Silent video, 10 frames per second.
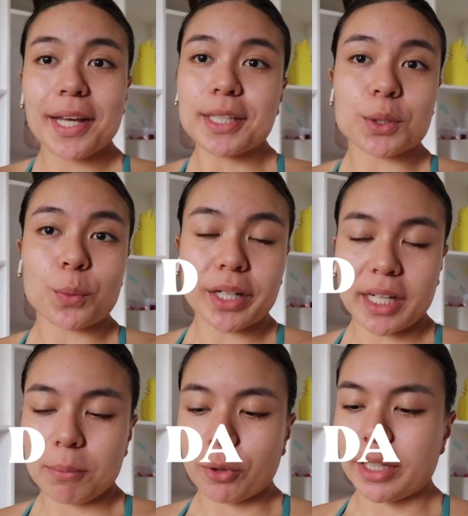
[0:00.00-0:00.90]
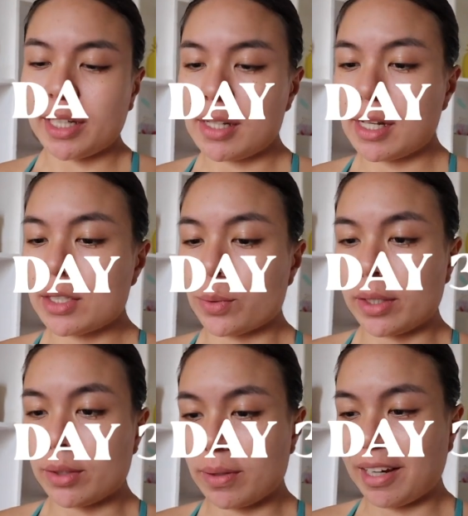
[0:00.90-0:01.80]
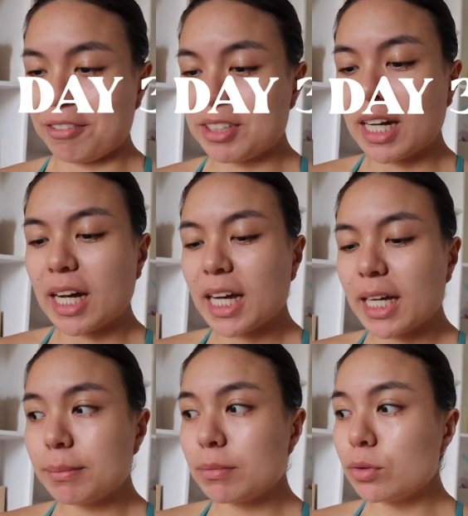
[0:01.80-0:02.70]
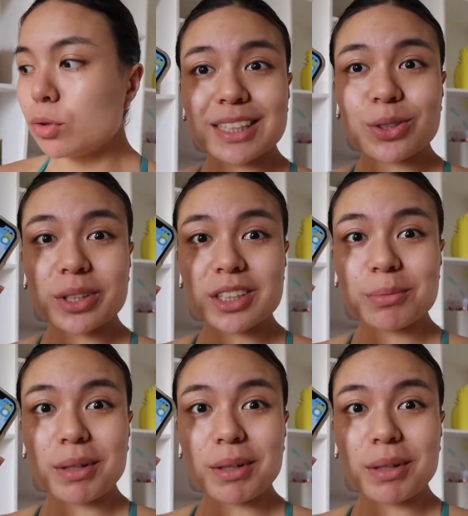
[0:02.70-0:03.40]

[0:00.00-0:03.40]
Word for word: It's a working morning again, so I don't have time. Let's order some